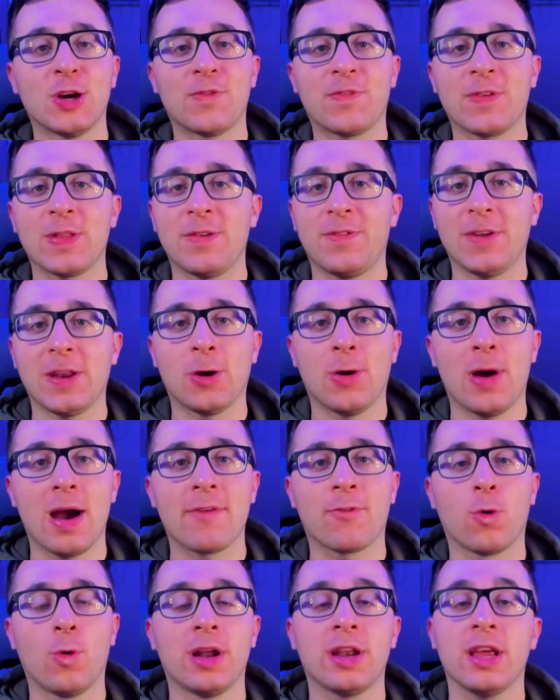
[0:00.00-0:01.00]
do it for the video,
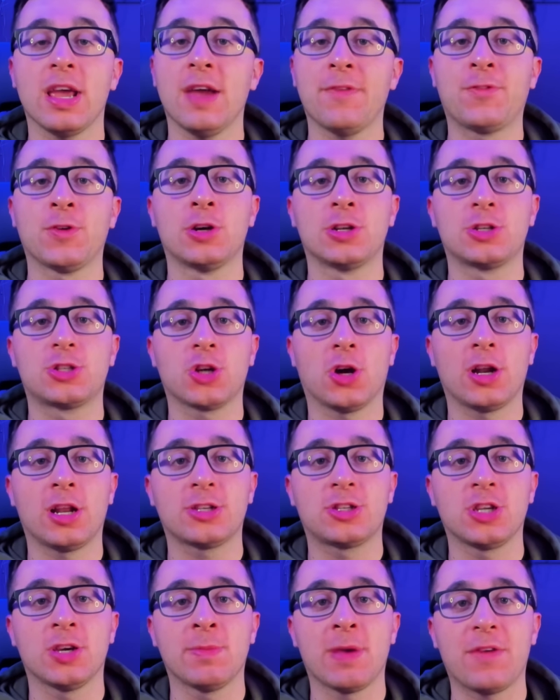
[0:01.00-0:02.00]
everyone. If you enjoyed
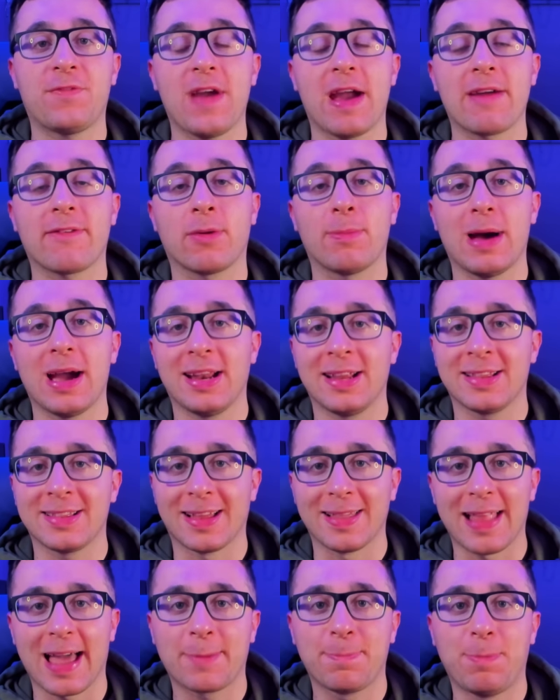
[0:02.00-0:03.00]
it, do me a favor by hitting
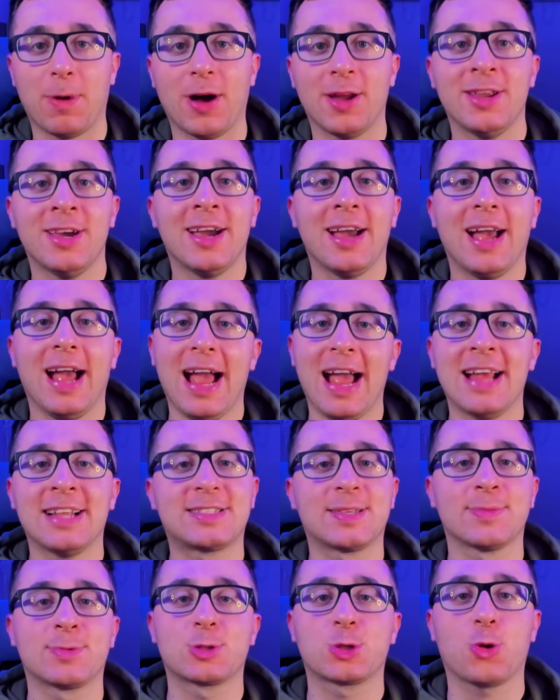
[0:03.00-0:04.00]
the like button
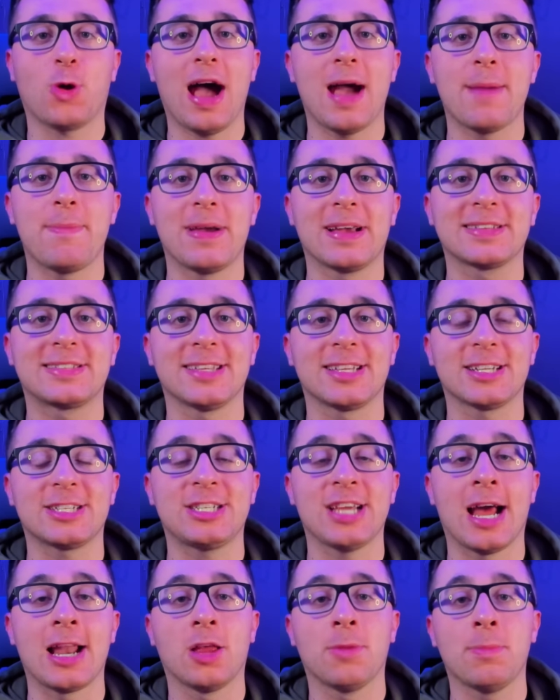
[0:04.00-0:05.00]
and subscribing to the
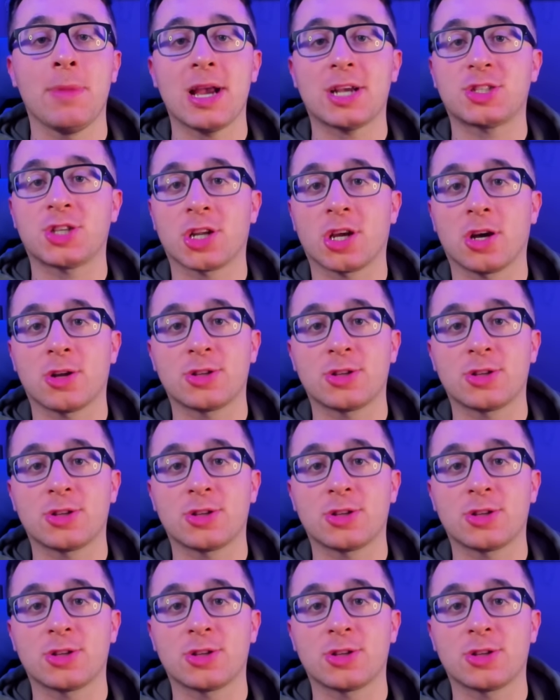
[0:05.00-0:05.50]
channel. And make sure to go